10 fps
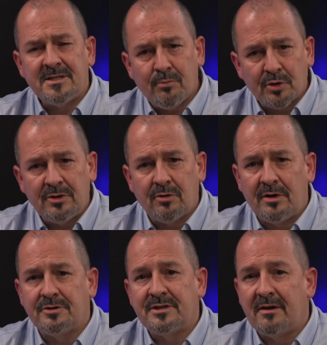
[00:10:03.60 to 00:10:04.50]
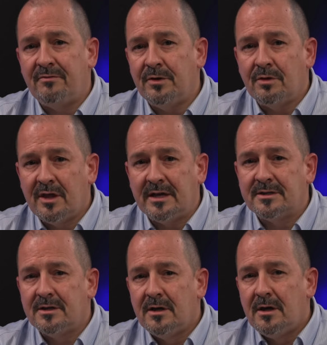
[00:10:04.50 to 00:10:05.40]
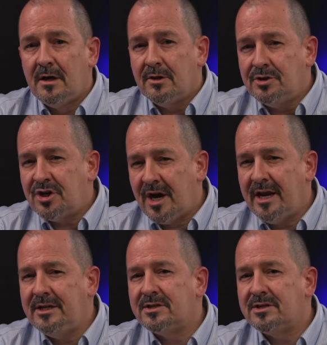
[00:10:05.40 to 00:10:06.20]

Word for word: important to understand a few things. The Chinese